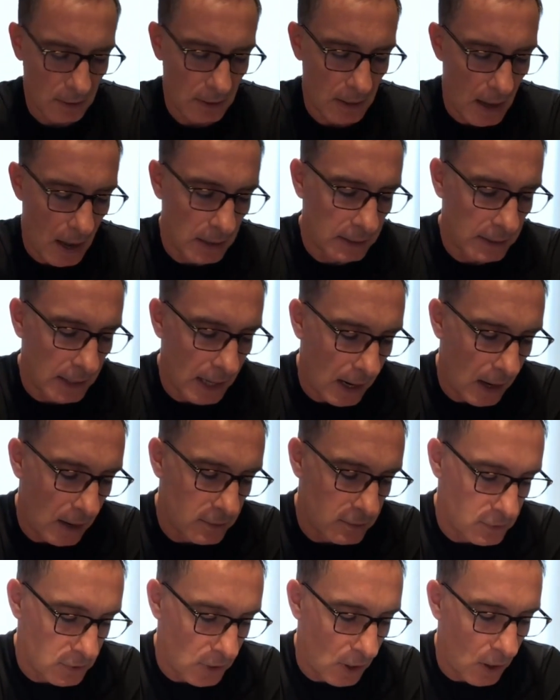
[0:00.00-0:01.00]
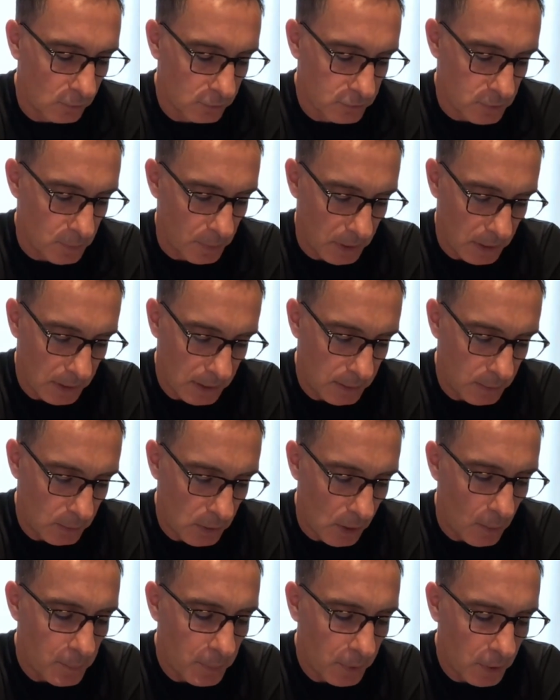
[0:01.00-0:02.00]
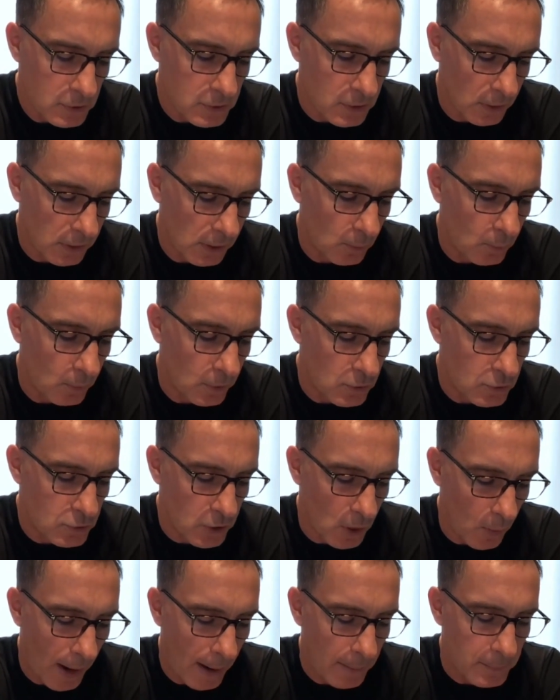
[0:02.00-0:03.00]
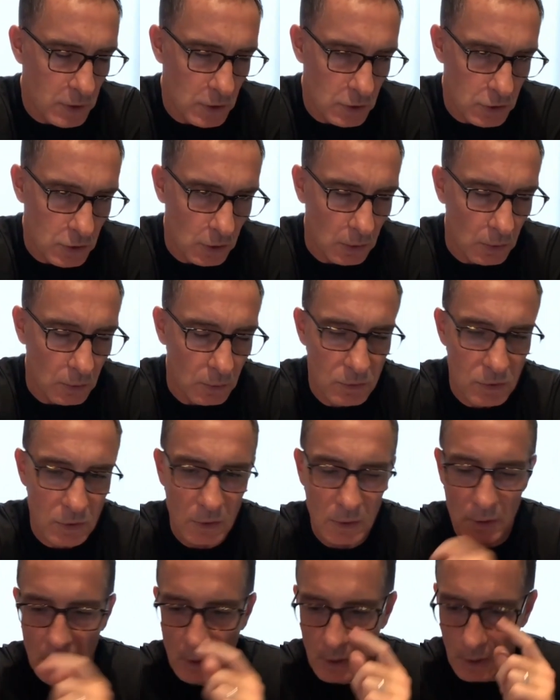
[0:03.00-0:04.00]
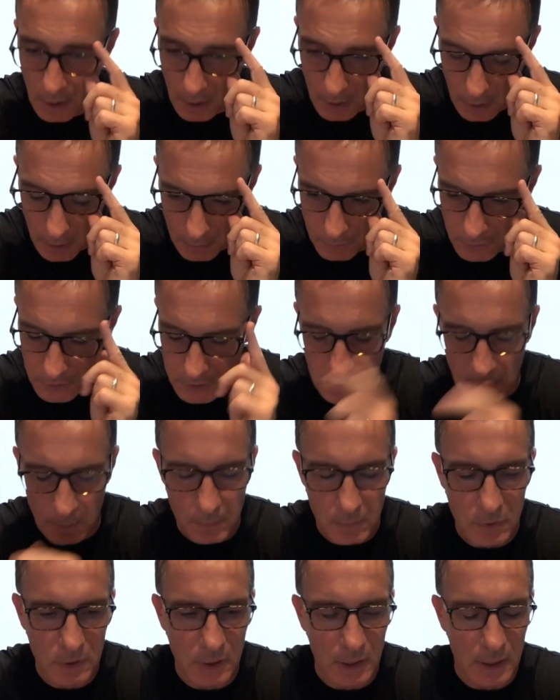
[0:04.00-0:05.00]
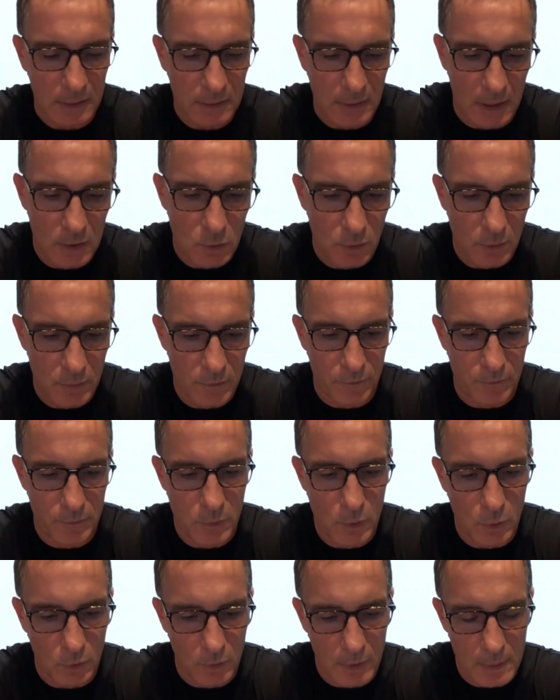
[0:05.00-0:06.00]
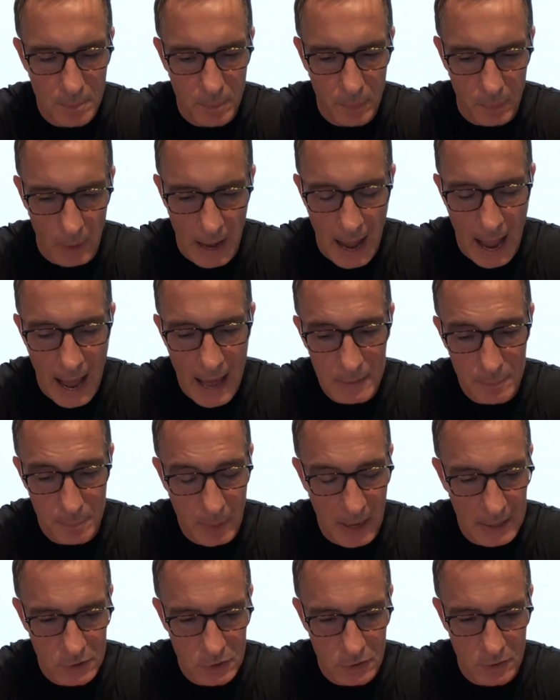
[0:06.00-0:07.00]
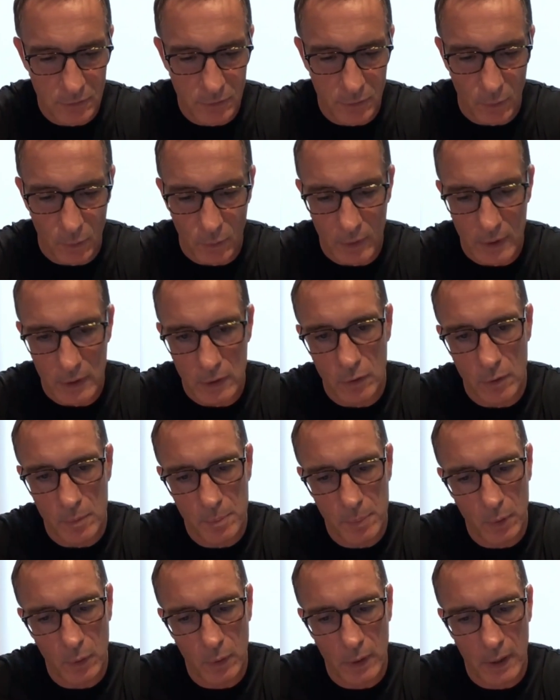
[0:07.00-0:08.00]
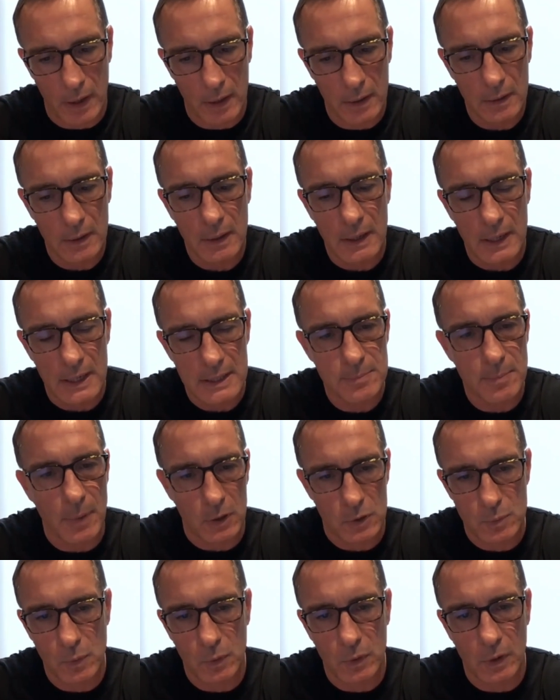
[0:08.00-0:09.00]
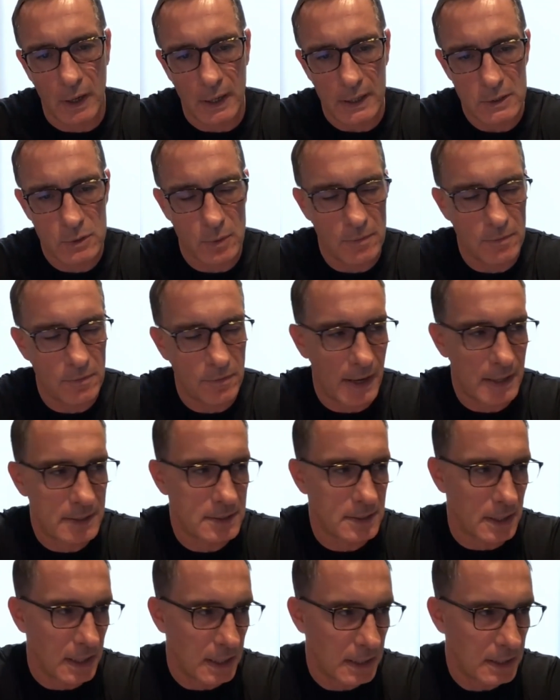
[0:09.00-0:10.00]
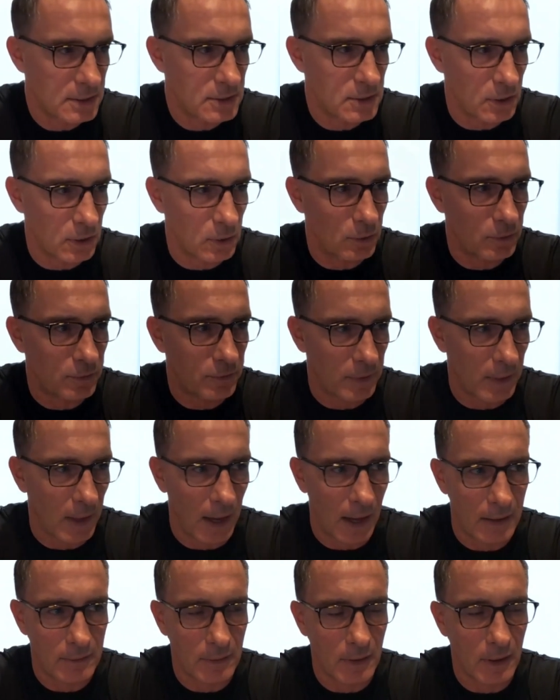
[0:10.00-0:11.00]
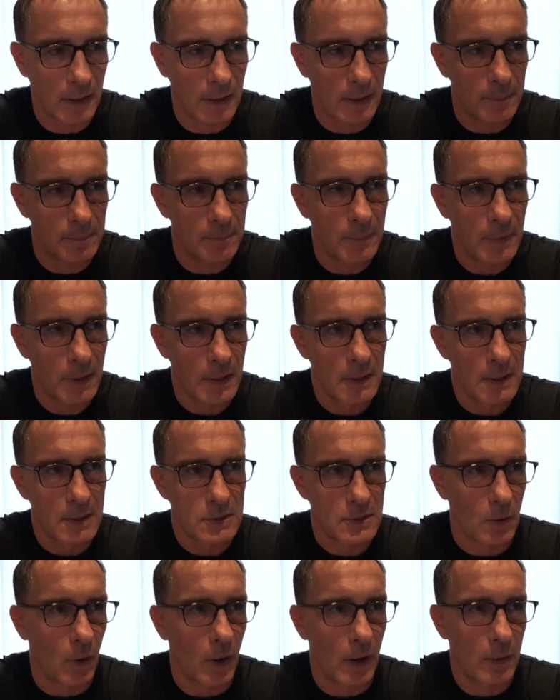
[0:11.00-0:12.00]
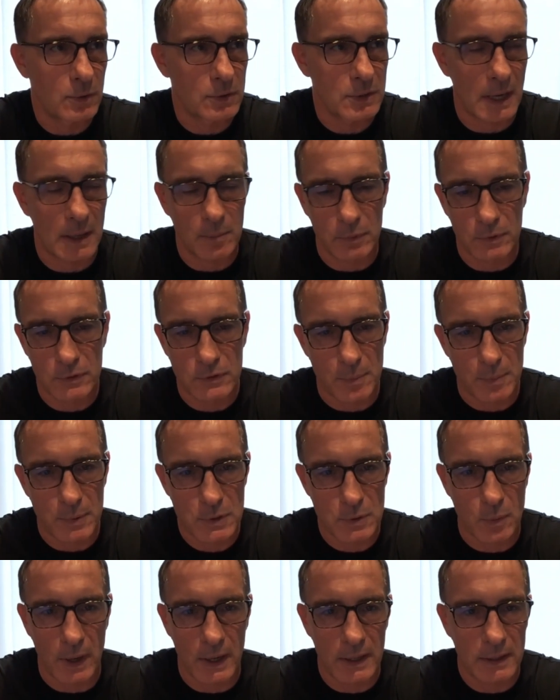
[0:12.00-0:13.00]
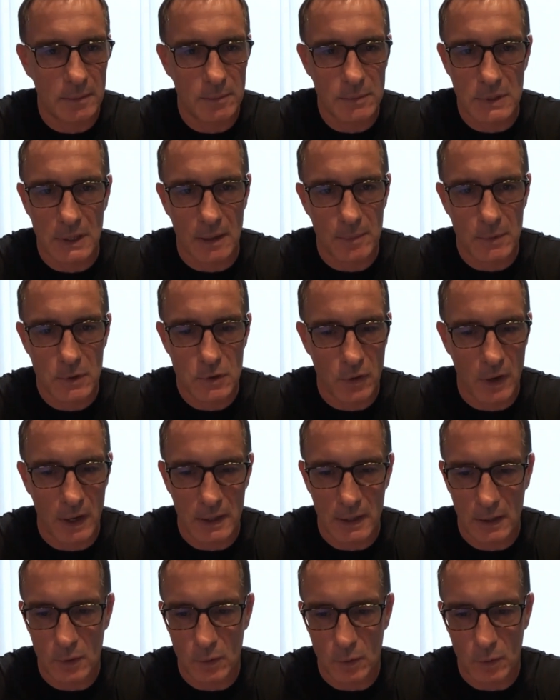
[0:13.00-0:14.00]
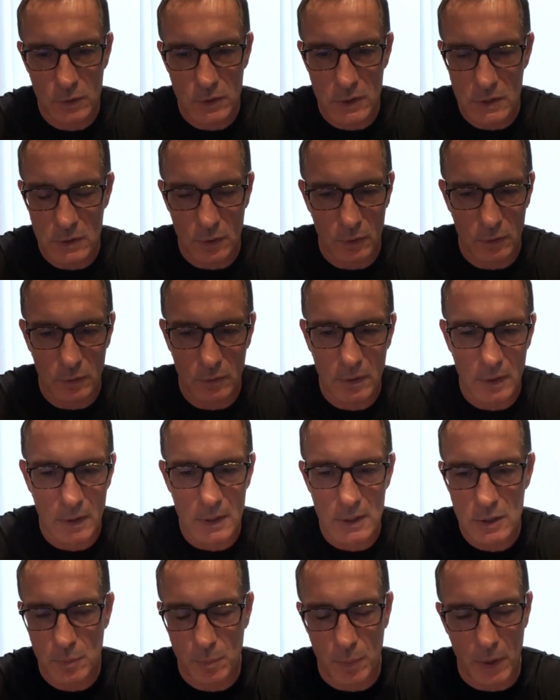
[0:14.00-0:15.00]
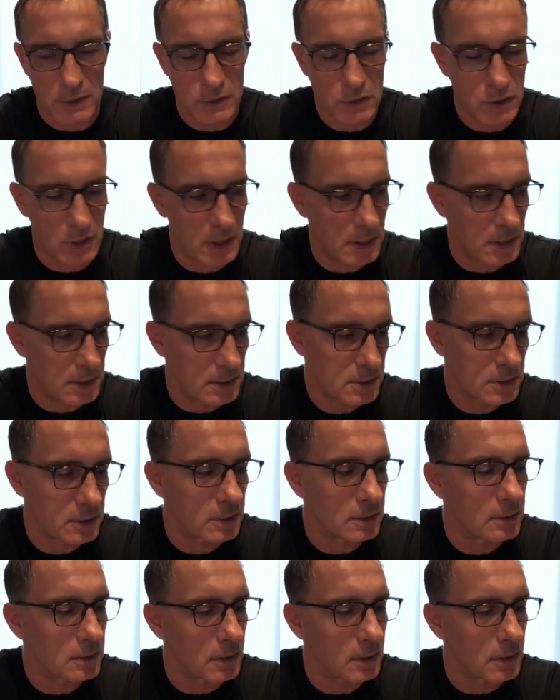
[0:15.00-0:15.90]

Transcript: and get and ultimately you know because i think when you show aptitude mm. uh, for something then you're you're and passion for it your employer is much more likely to invest into you for that um, so I was able to persuade them to give me training courses on spreadsheets and,